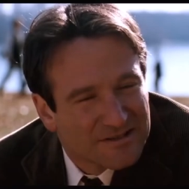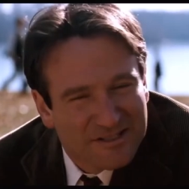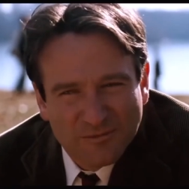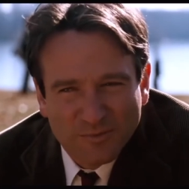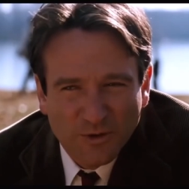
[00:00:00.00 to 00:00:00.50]

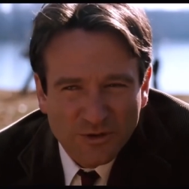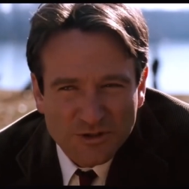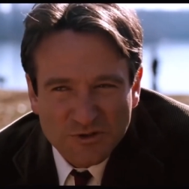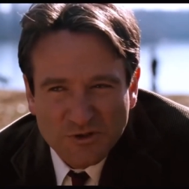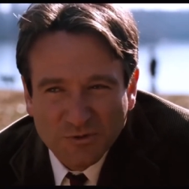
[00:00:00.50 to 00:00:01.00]
Dead
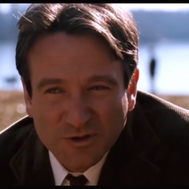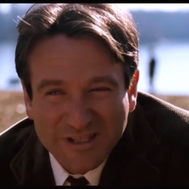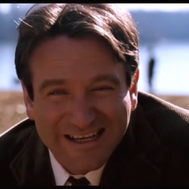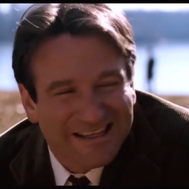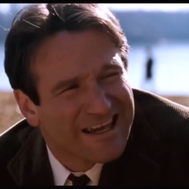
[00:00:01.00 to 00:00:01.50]
Poets
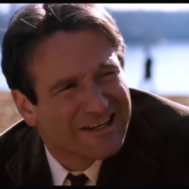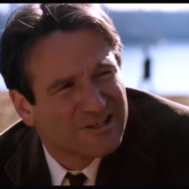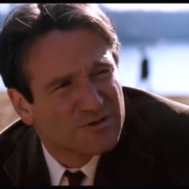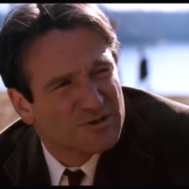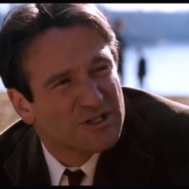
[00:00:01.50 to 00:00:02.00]
dedicated
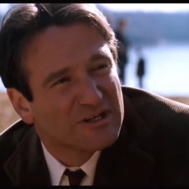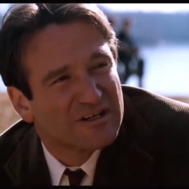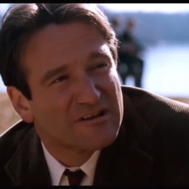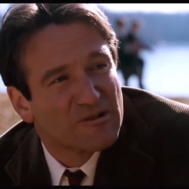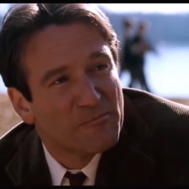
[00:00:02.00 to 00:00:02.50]
to
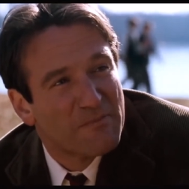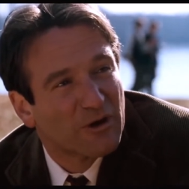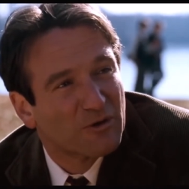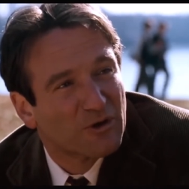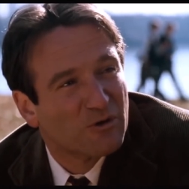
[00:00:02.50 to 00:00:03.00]
sucking the
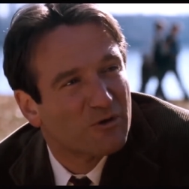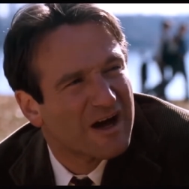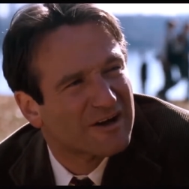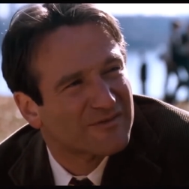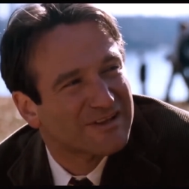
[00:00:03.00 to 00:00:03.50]
marrow out of